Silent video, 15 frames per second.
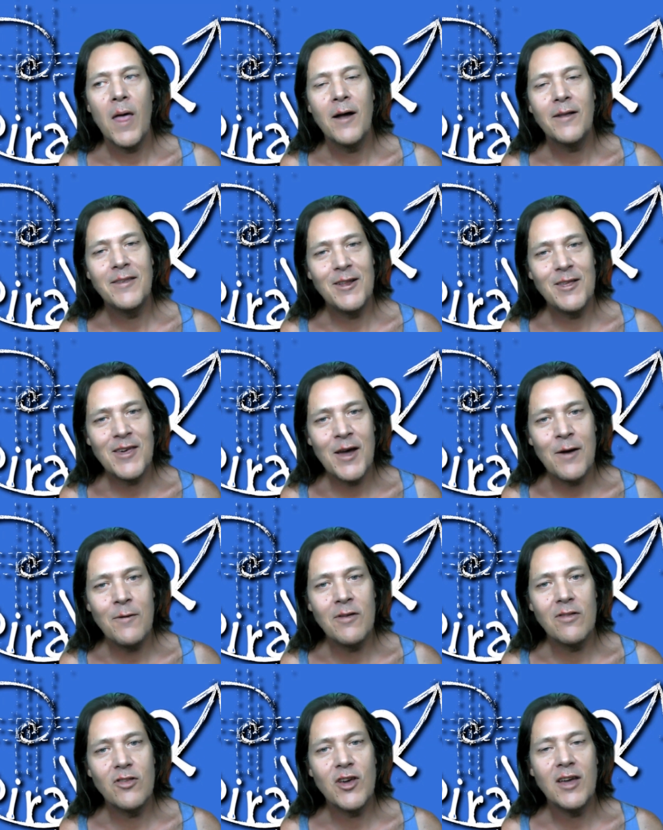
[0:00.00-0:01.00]
I did a chat
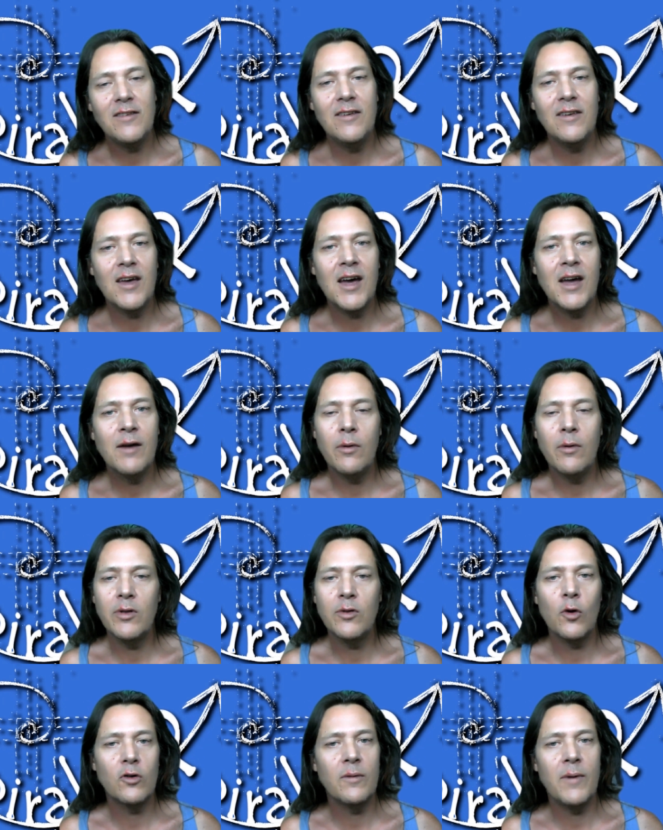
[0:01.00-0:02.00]
with JC Kay where we
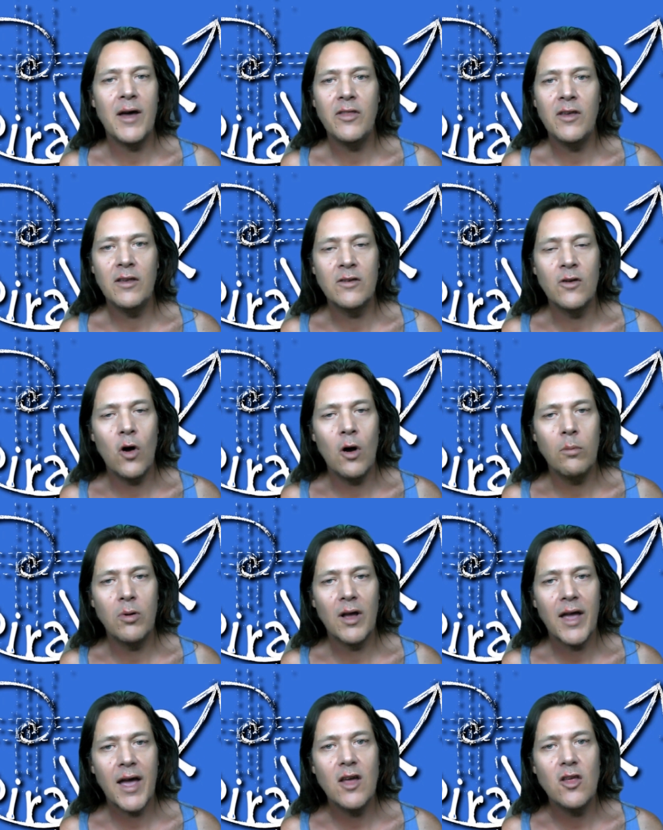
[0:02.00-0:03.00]
talked about this and
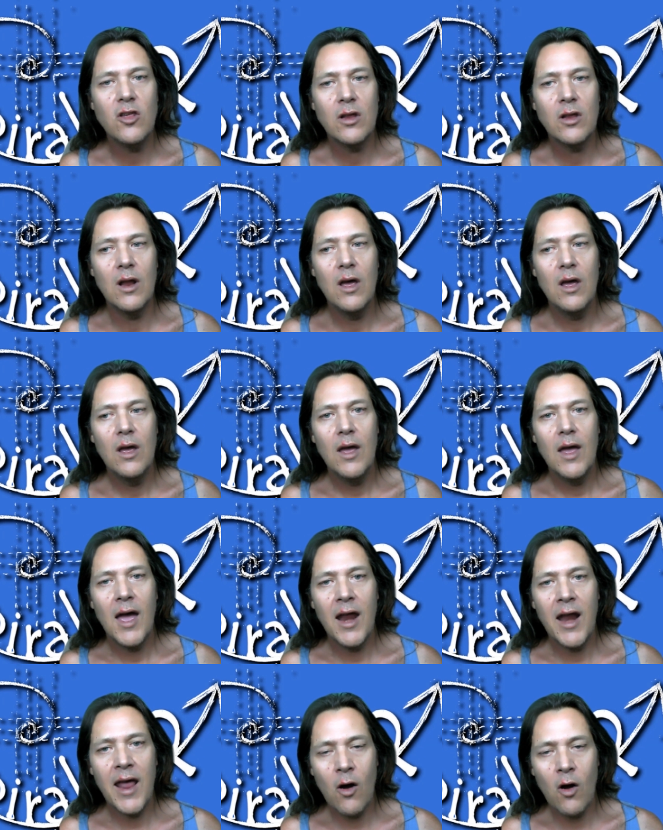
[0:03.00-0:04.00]
obligation
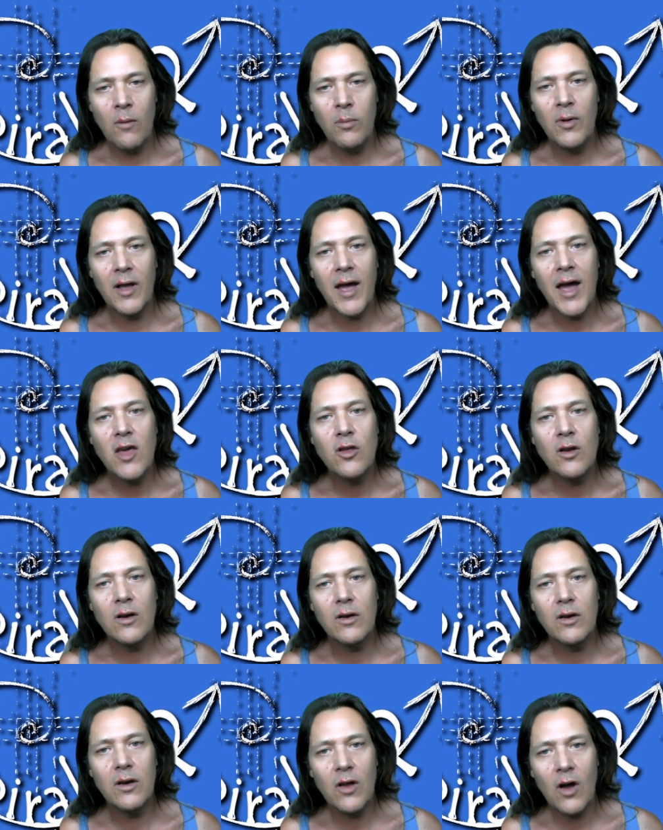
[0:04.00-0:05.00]
and how
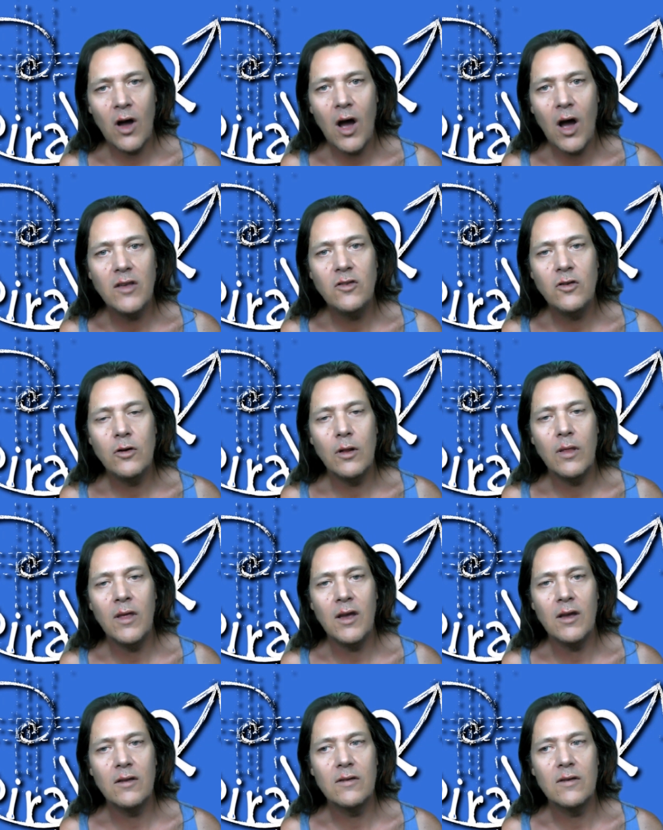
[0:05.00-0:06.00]
obligation ties you to
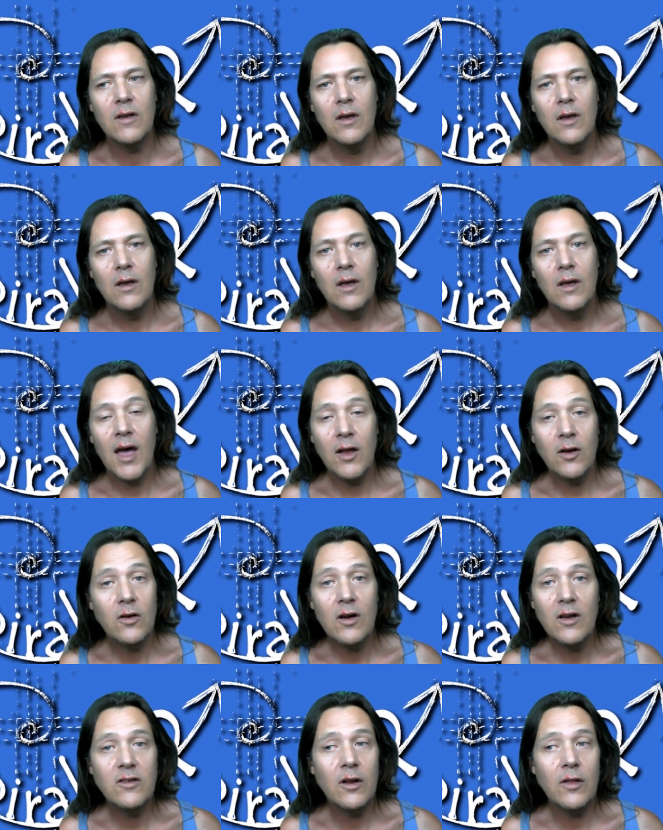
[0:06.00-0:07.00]
things and
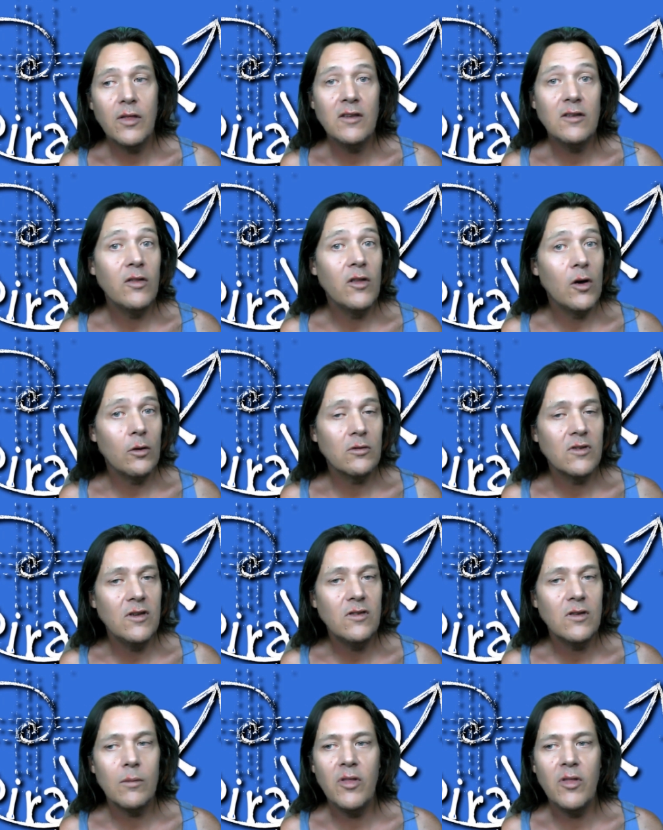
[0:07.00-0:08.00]
ties you to things in the old
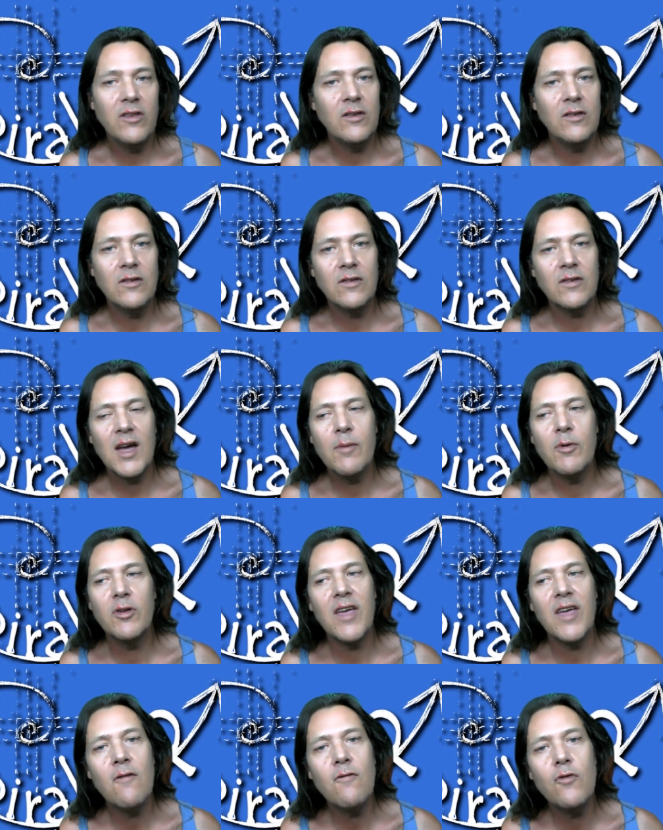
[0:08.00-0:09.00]
system. And this is the same,
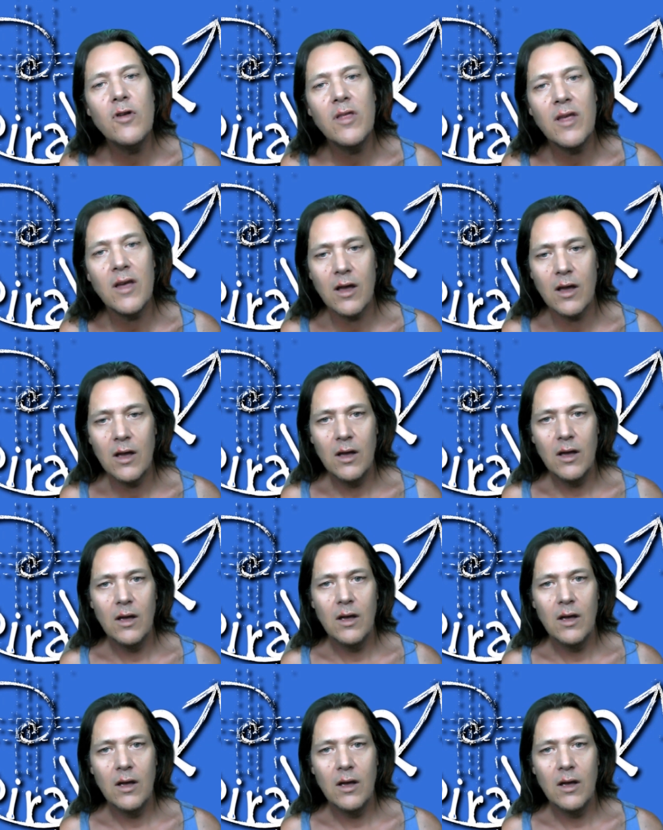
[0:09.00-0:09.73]
it's everything.